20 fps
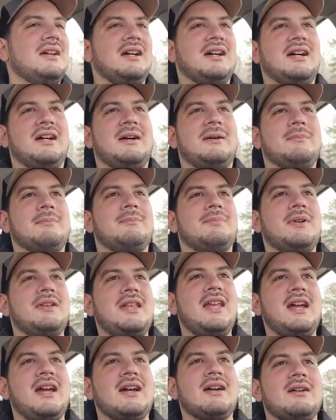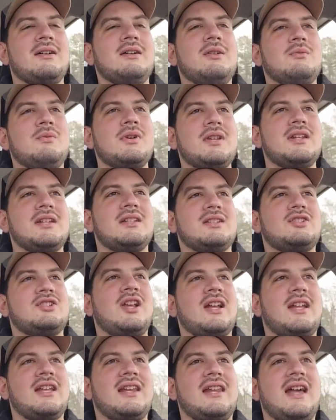Um, but yeah, we're going to
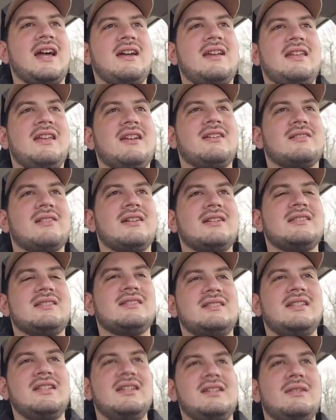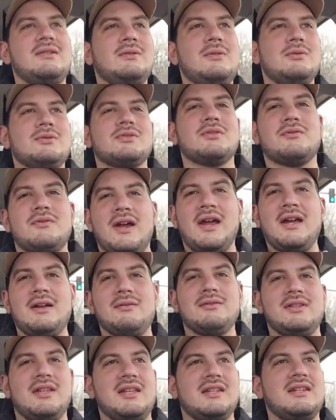check it out here and see who's
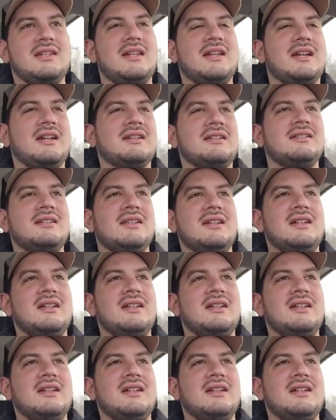around. And uh,